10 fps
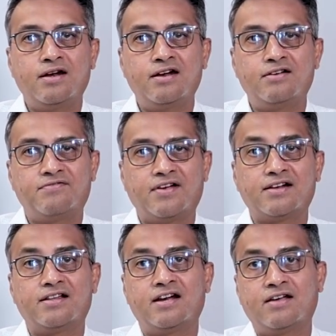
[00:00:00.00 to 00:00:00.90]
and the
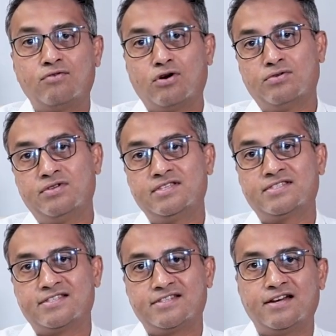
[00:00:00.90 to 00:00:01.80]
fact that I've not only
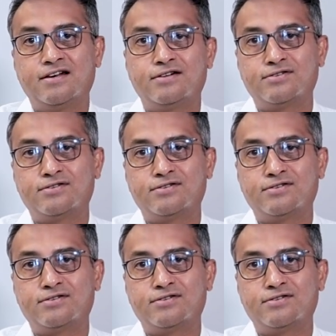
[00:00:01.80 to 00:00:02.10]
sustained it.